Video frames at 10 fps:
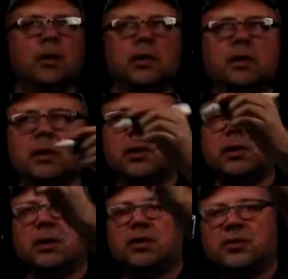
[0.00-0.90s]

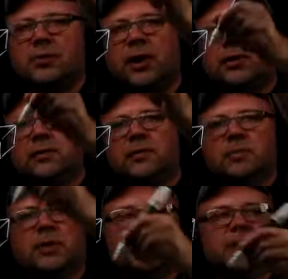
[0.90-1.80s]
the strength of the
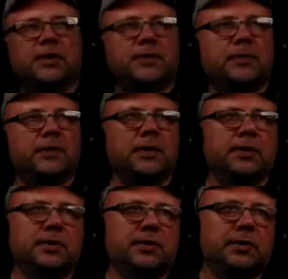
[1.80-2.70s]
magnetic
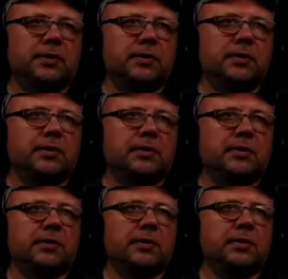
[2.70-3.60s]
field,
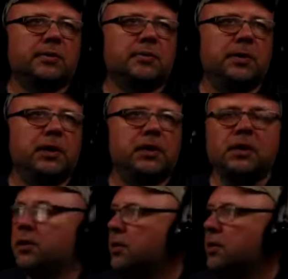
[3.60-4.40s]
B,